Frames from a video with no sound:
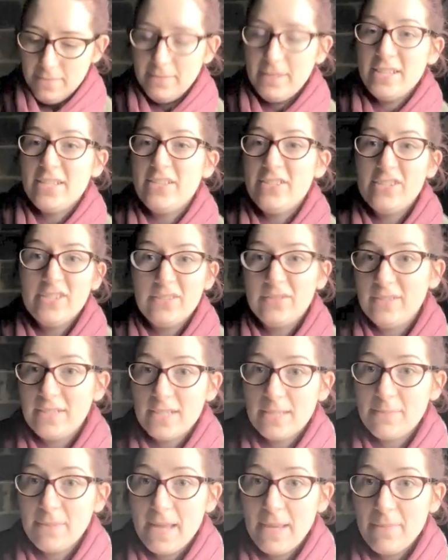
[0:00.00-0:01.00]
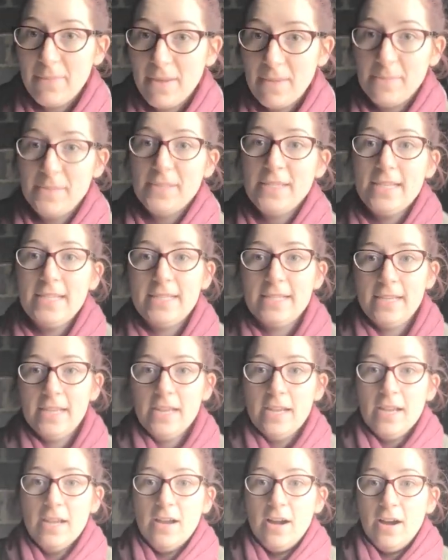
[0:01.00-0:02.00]
This is just for display purposes.
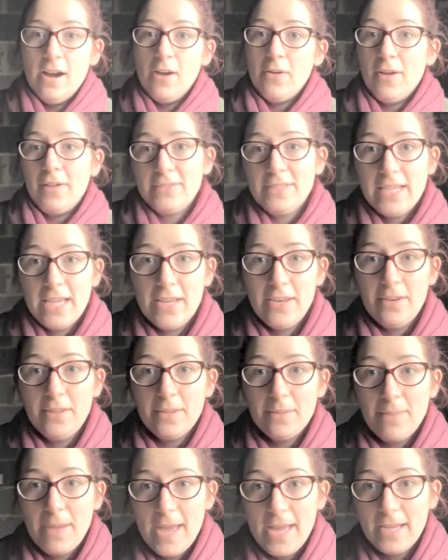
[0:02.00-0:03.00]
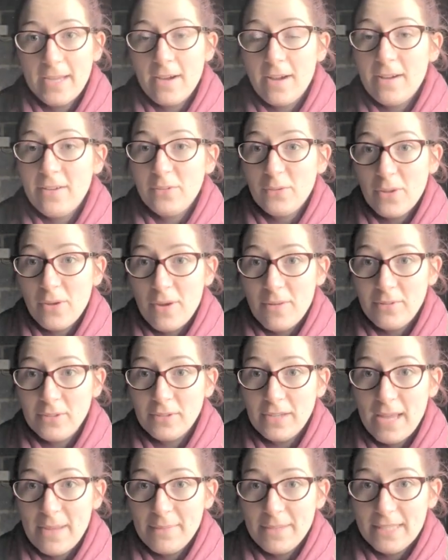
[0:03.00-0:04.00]
I'll have to get another bag, although I'm
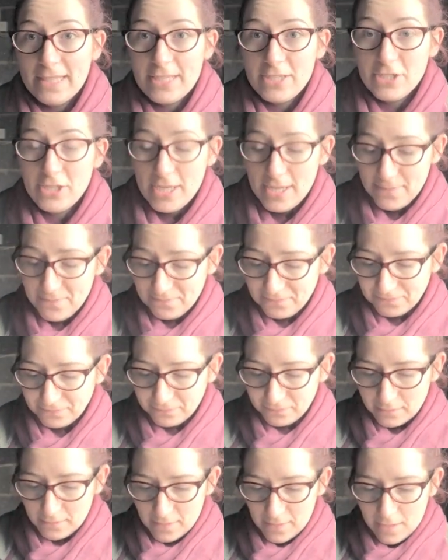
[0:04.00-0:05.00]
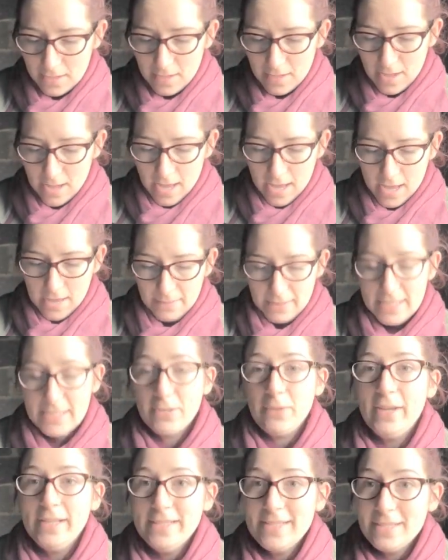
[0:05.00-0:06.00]
not lambing this year. It's
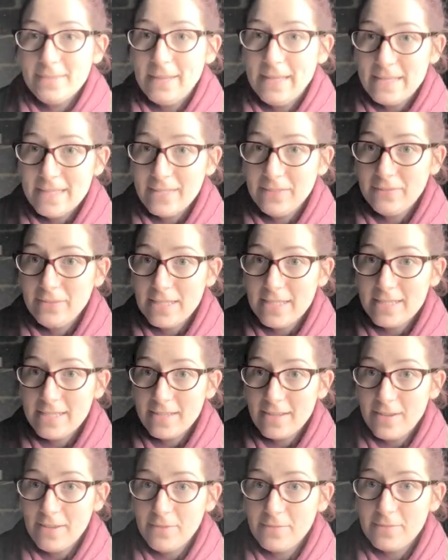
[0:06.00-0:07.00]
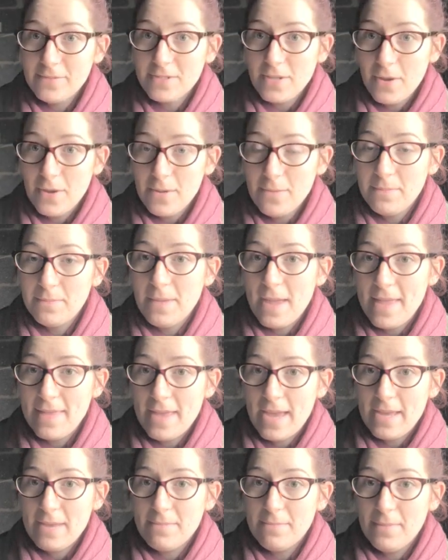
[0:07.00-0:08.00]
quite expensive, this stuff, so bear
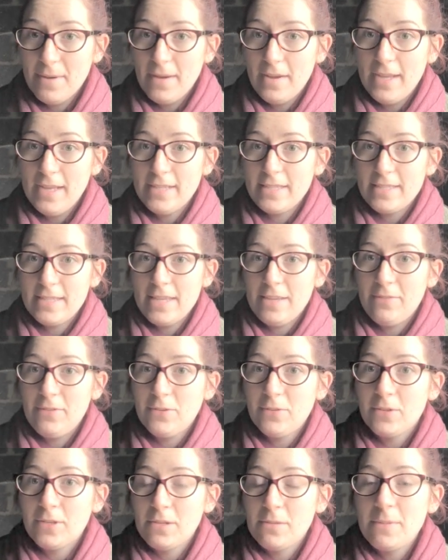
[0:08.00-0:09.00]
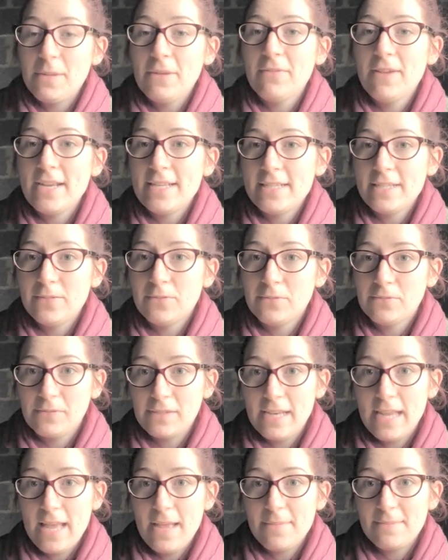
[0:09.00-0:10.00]
that in mind, that if you're going to be raising
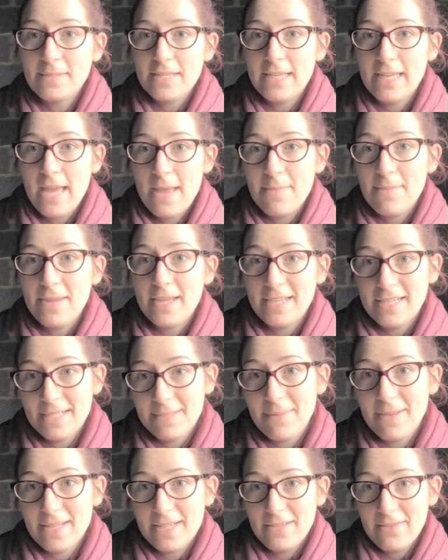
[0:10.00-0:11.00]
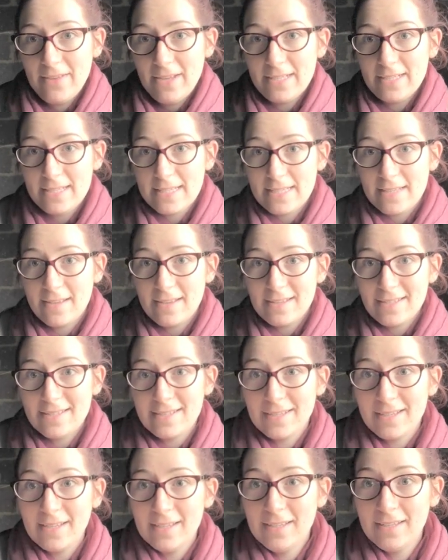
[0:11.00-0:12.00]
orphan lambs, it can be an expensive exercise.